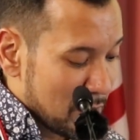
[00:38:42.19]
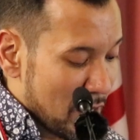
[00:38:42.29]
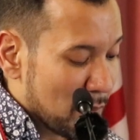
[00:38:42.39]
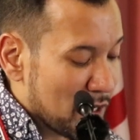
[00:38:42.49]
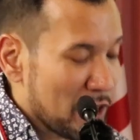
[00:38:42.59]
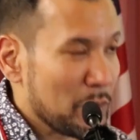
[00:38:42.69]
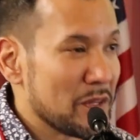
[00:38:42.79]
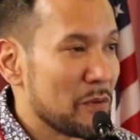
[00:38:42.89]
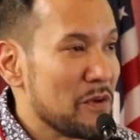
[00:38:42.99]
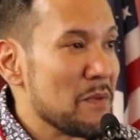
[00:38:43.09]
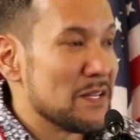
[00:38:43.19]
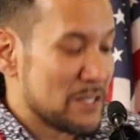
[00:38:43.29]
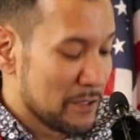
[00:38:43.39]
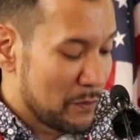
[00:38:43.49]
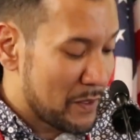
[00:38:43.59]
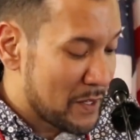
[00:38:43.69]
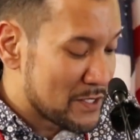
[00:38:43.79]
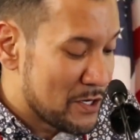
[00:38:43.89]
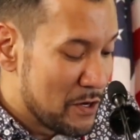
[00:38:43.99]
Another one that we may deal with, it's the